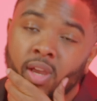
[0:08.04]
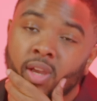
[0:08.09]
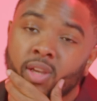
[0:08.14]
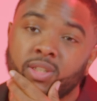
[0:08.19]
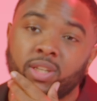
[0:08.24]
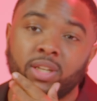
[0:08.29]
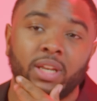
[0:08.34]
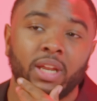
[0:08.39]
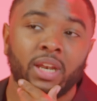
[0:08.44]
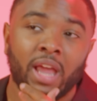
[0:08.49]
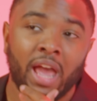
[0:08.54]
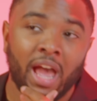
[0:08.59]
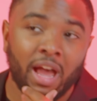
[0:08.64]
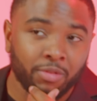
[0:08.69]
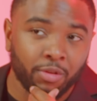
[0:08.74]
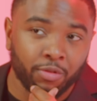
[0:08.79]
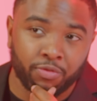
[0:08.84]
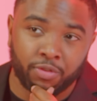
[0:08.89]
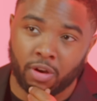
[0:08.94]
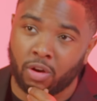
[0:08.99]
She didn't have
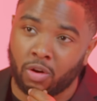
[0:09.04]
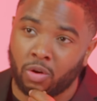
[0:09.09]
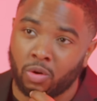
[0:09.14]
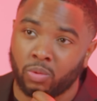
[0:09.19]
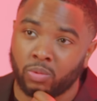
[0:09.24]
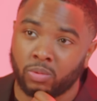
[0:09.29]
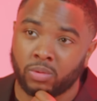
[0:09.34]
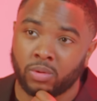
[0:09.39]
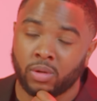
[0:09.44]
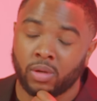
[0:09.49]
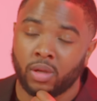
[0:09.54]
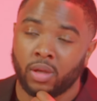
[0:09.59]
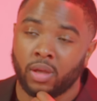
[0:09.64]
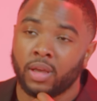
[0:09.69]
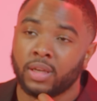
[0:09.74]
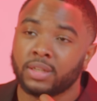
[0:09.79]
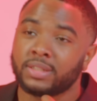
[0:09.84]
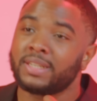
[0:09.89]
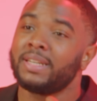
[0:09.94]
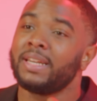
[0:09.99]
the phone.
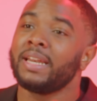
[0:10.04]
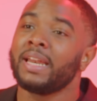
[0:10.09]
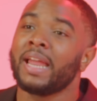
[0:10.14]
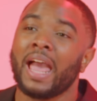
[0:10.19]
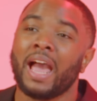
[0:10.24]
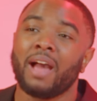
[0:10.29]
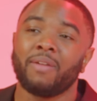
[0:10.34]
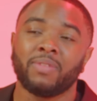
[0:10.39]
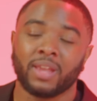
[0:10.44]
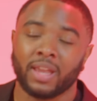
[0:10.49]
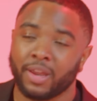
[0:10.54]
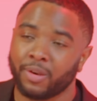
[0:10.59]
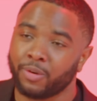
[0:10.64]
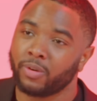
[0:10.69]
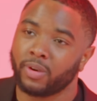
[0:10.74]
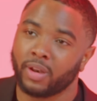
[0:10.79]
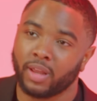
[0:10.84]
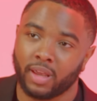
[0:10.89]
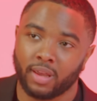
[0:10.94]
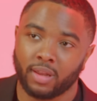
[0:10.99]
She didn't have the
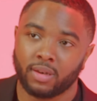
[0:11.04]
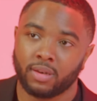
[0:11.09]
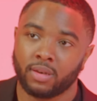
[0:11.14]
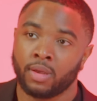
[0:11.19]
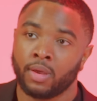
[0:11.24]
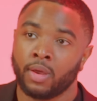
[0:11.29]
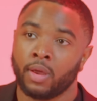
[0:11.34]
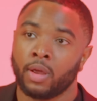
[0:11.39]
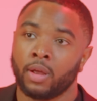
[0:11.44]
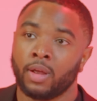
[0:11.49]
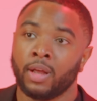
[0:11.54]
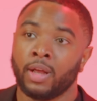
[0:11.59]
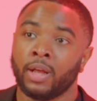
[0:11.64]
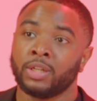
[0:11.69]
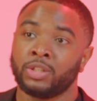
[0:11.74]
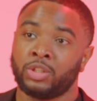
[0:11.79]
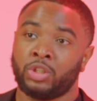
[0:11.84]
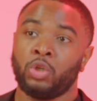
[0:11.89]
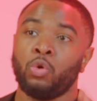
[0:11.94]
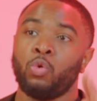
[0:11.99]
internet
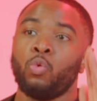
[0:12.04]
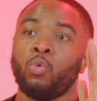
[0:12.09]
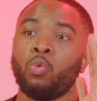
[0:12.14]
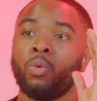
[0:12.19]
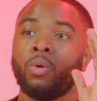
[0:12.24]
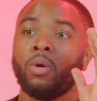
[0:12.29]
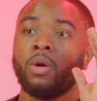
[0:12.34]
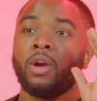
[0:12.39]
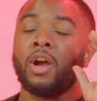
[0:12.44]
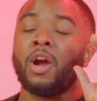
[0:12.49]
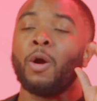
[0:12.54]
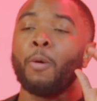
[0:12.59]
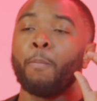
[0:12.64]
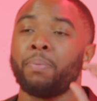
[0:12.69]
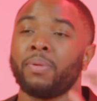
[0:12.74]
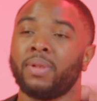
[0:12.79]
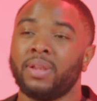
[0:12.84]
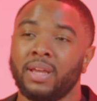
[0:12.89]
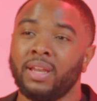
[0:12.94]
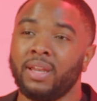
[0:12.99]
to
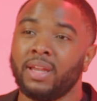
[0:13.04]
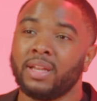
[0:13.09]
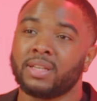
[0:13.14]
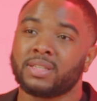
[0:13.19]
completely